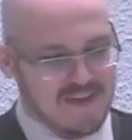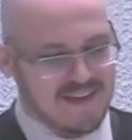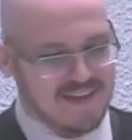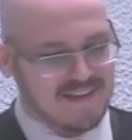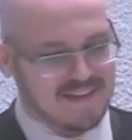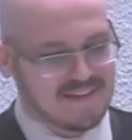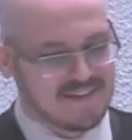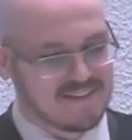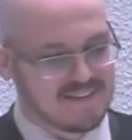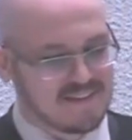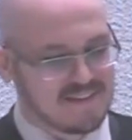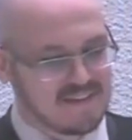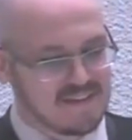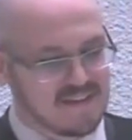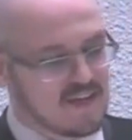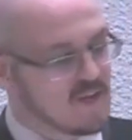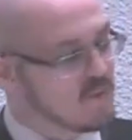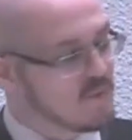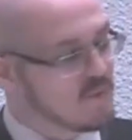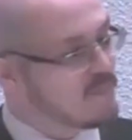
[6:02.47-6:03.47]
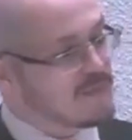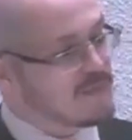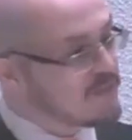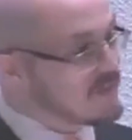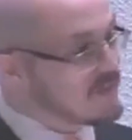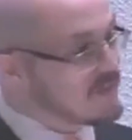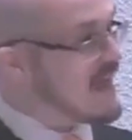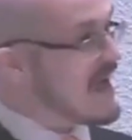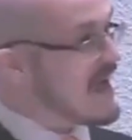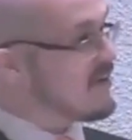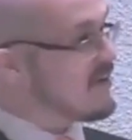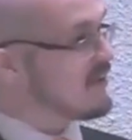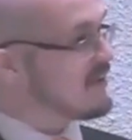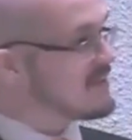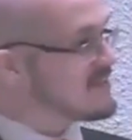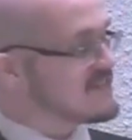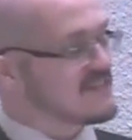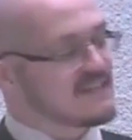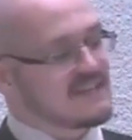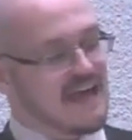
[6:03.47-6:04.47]
way. We look down
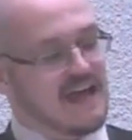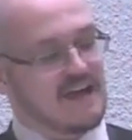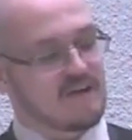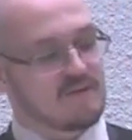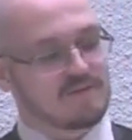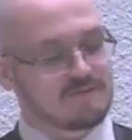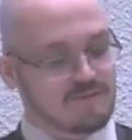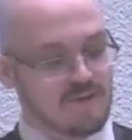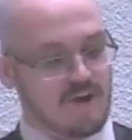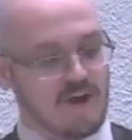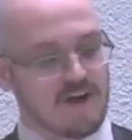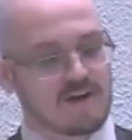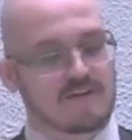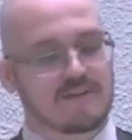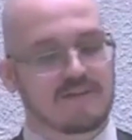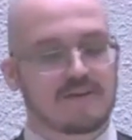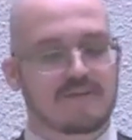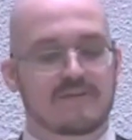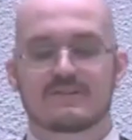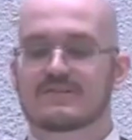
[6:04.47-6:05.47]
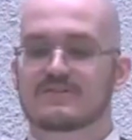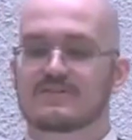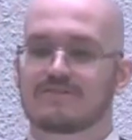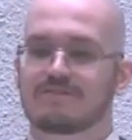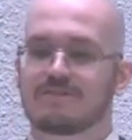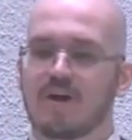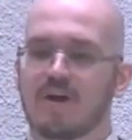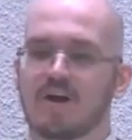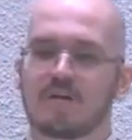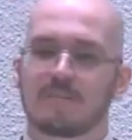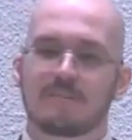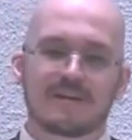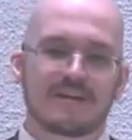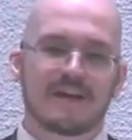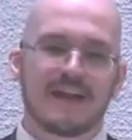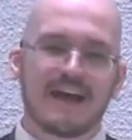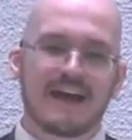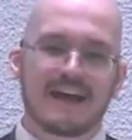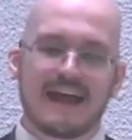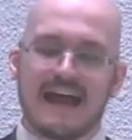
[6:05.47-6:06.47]
and see how far there is to fall, but
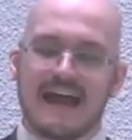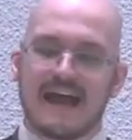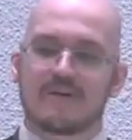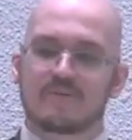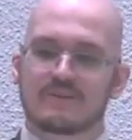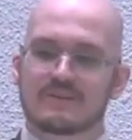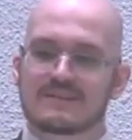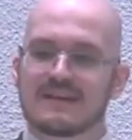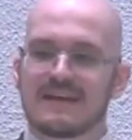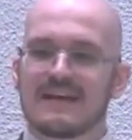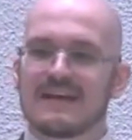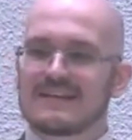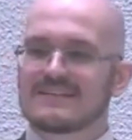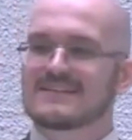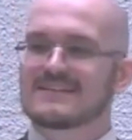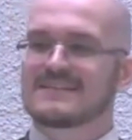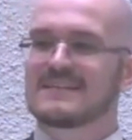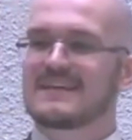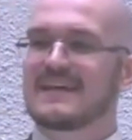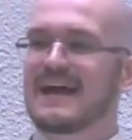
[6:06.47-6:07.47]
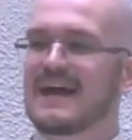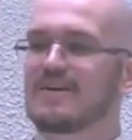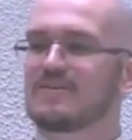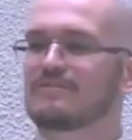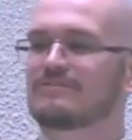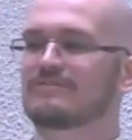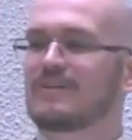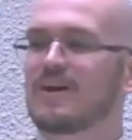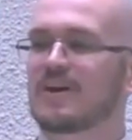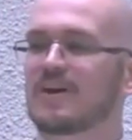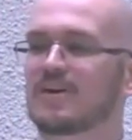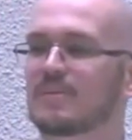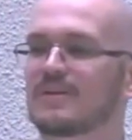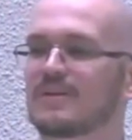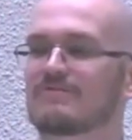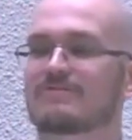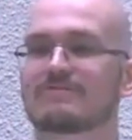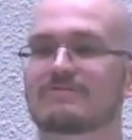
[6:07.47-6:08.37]
not out to see how far we've